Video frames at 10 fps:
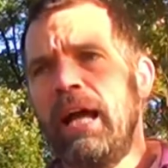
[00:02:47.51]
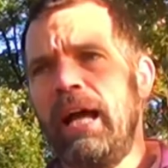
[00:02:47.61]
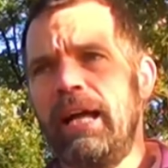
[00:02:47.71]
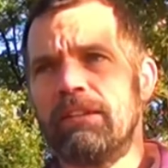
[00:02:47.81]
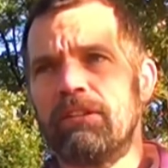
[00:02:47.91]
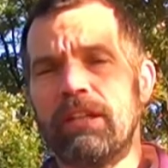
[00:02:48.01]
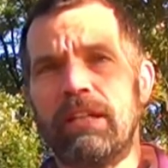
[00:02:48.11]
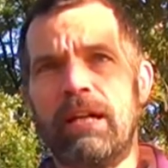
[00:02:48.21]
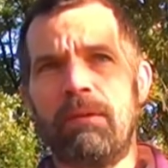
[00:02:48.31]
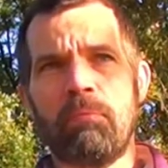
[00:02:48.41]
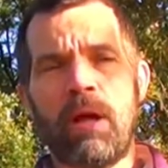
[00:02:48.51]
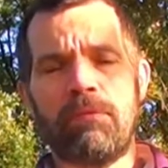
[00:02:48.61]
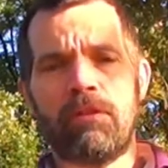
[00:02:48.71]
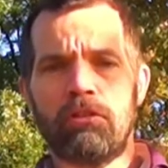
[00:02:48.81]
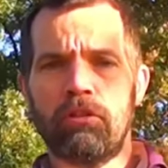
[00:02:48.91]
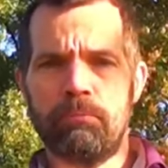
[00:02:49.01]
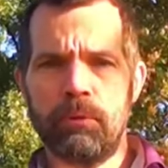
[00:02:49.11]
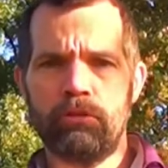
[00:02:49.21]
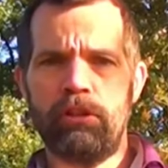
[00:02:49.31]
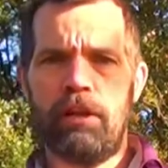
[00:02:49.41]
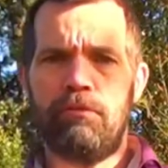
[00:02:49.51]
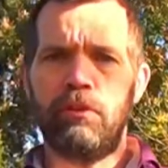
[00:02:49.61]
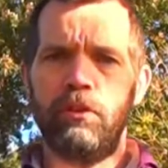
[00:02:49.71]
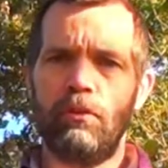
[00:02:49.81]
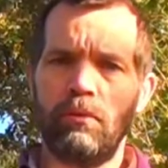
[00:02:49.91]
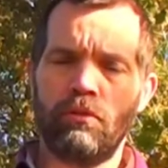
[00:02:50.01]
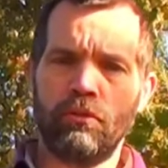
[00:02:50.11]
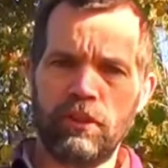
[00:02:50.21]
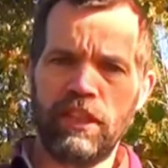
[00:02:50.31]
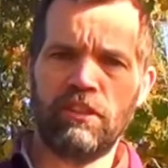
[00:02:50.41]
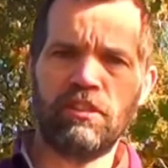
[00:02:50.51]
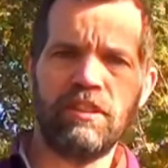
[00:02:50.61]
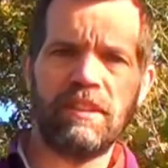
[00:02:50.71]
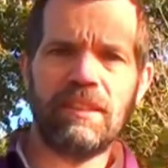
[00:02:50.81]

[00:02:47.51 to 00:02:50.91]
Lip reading: And I've got some books there for you to read.